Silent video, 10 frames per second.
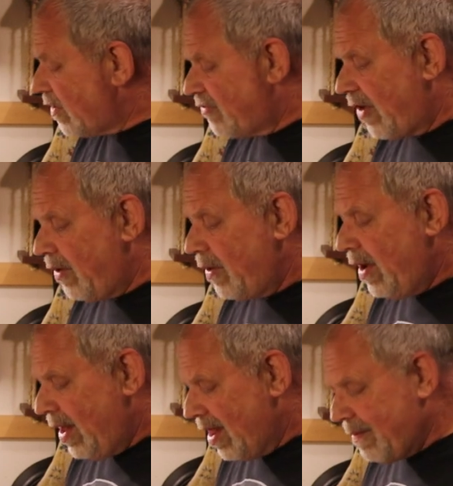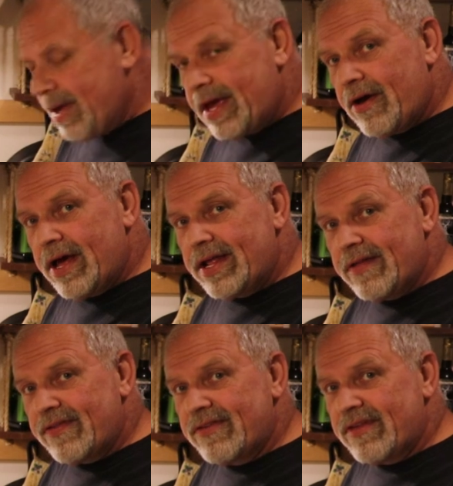So, let me go ahead
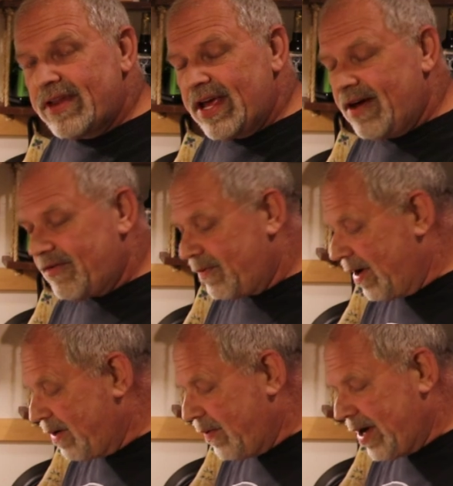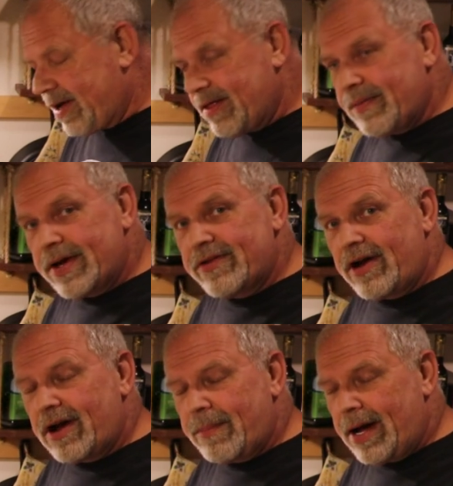and get these in the oven right quick, and then we can
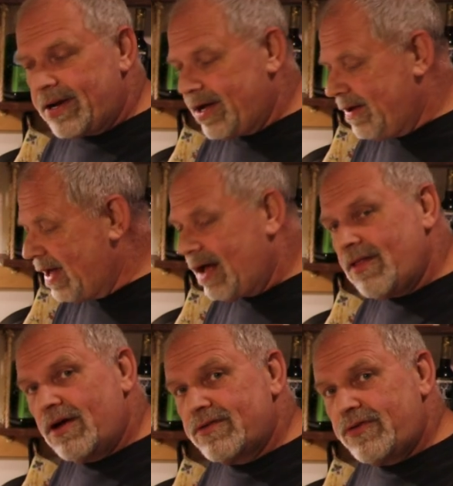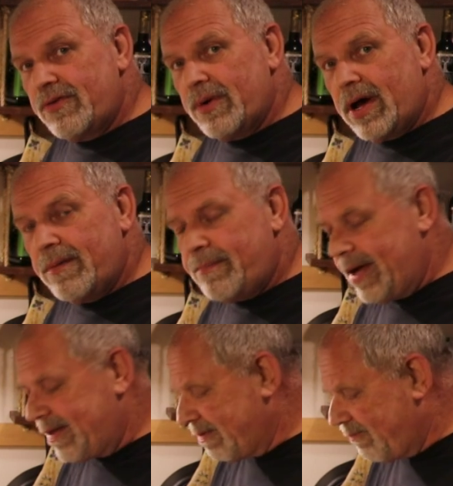talk about how long to
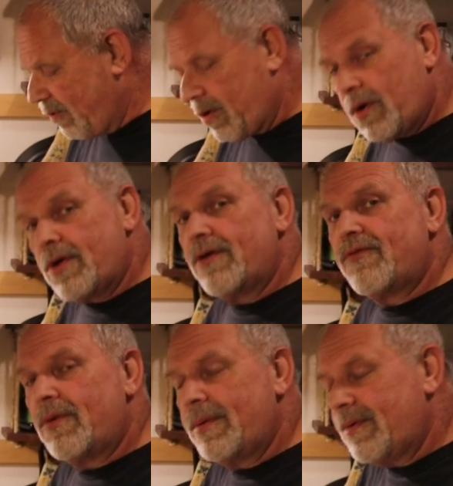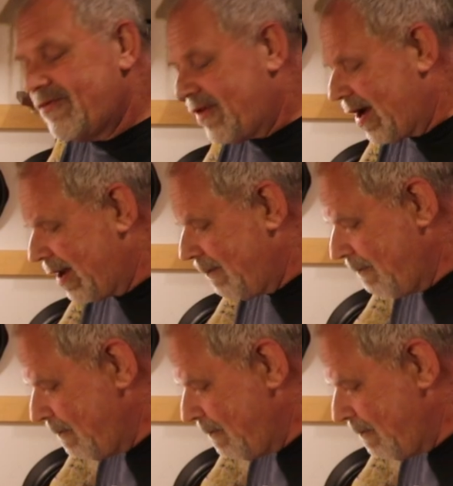bake them for. Hold on for me 1 second.